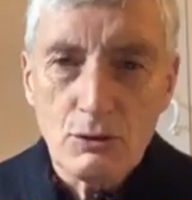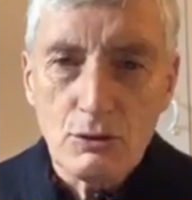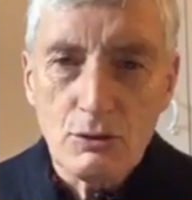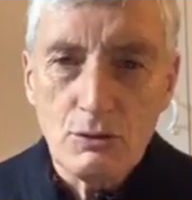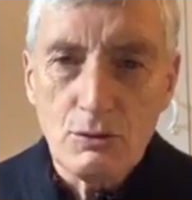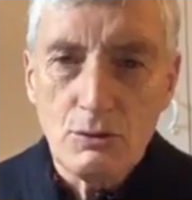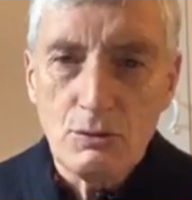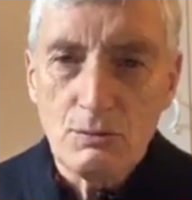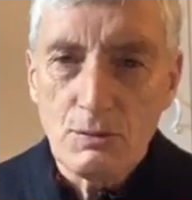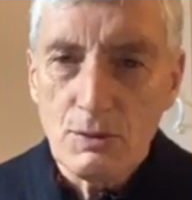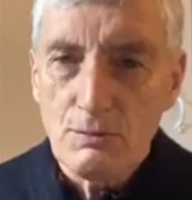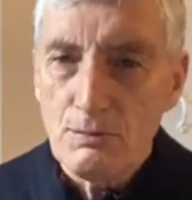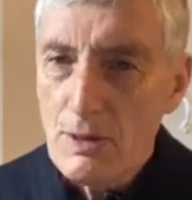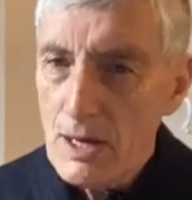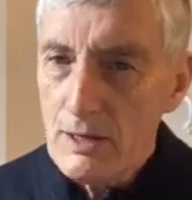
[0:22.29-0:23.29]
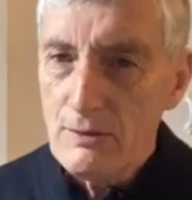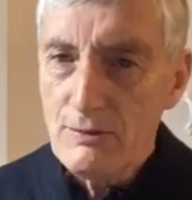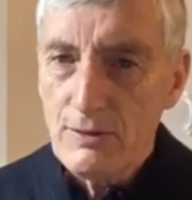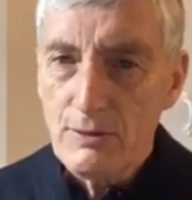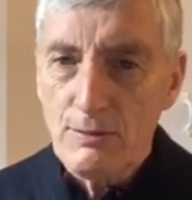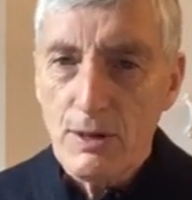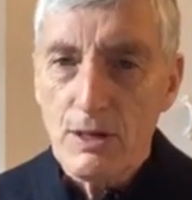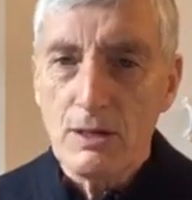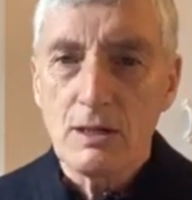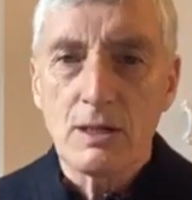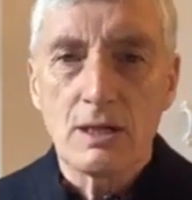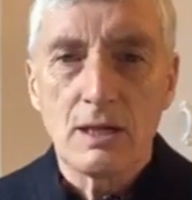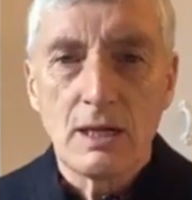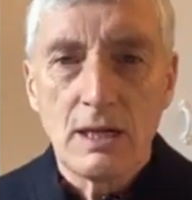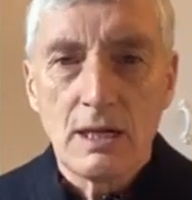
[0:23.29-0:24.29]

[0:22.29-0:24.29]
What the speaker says: to Mindful Monk